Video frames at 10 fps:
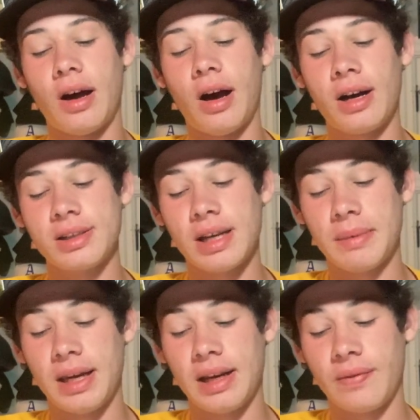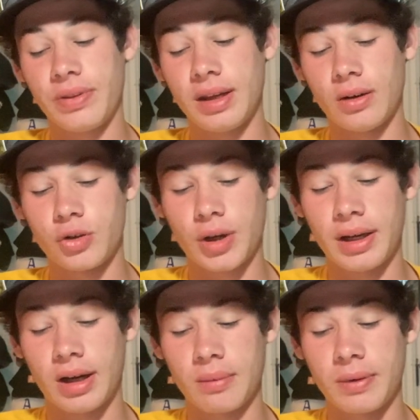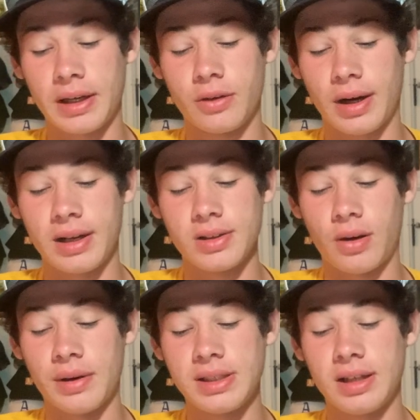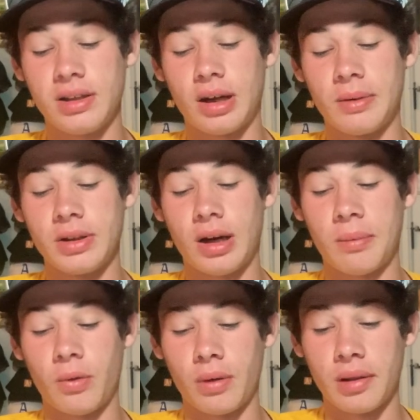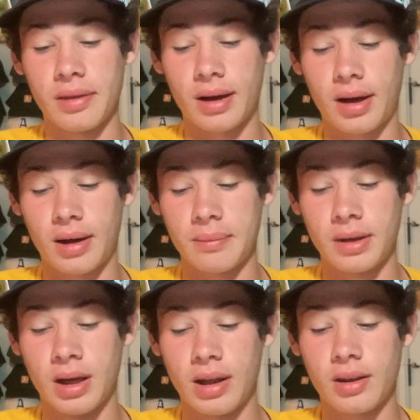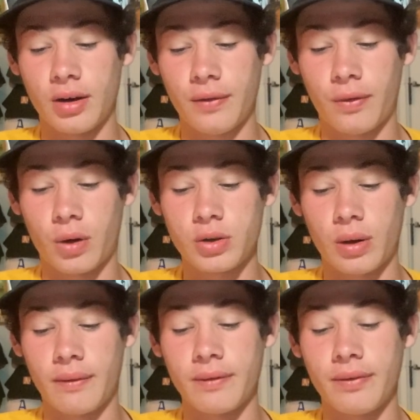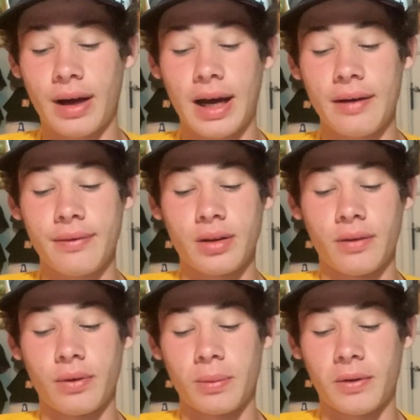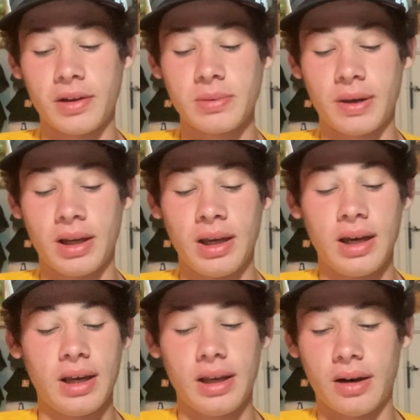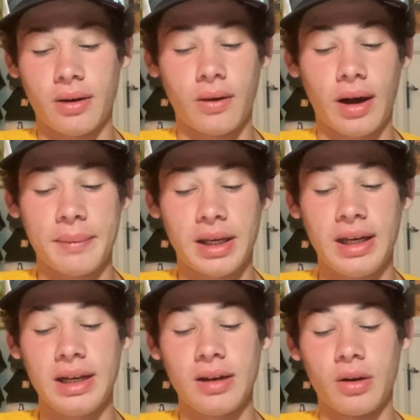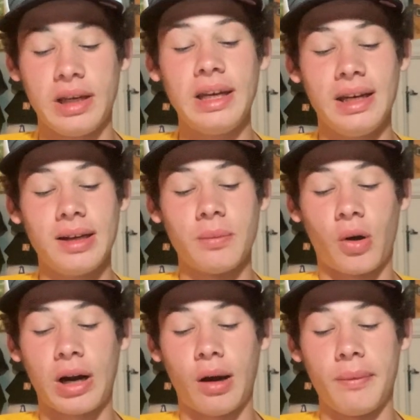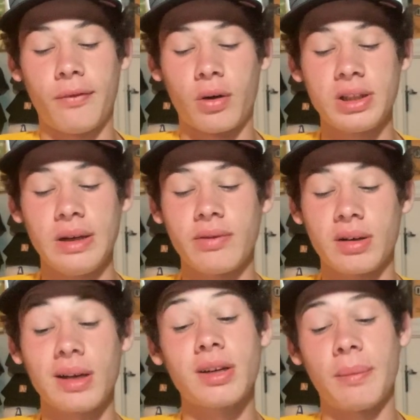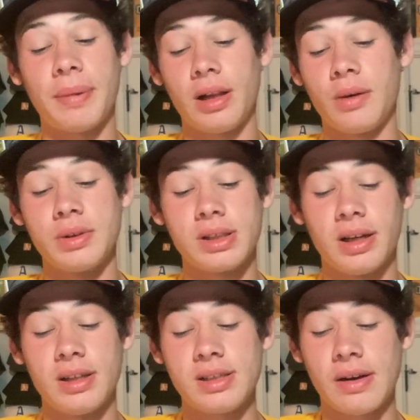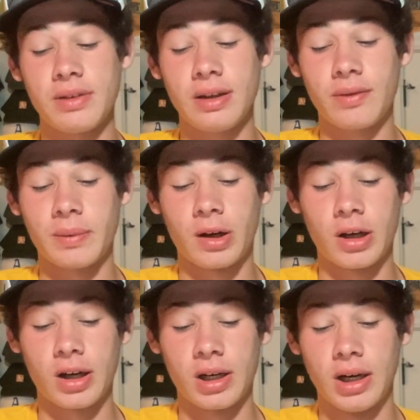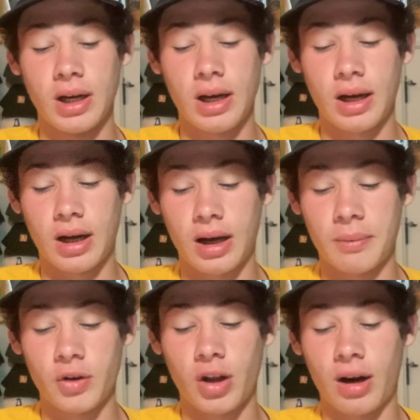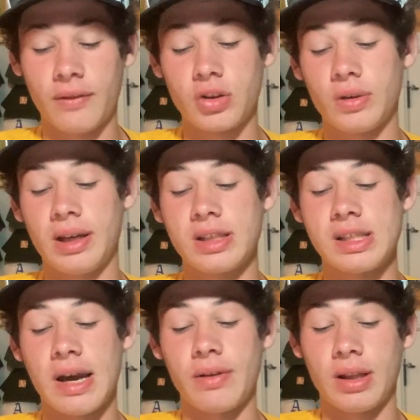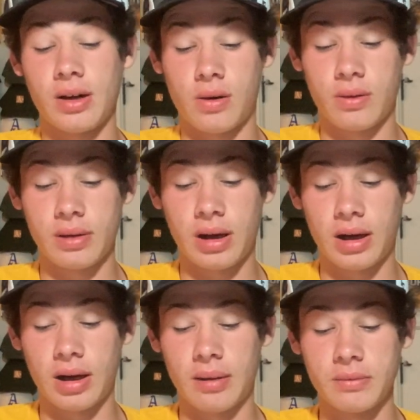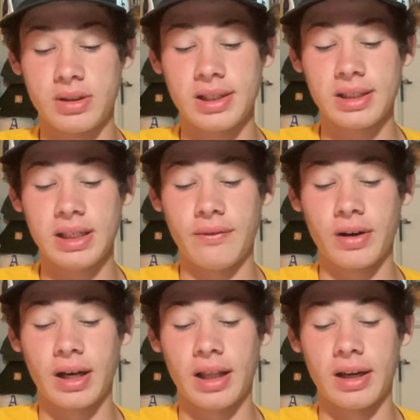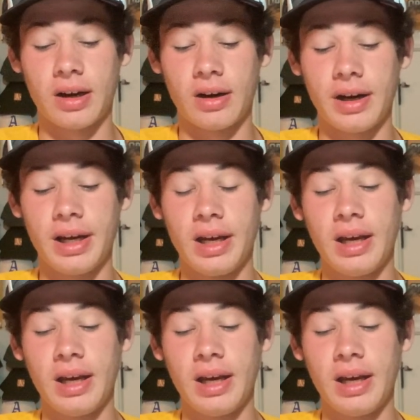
Hawks, I mean, you know, Trae Young played great as always. He had a double double with um, 34, 12, and 5, 34 points. But, you know, I mean, he didn't, he needed more help. 14 from Capela was good, 17 from Huerter. Um, Bogdanovic only had seven, though, um, 16 for Gallinari.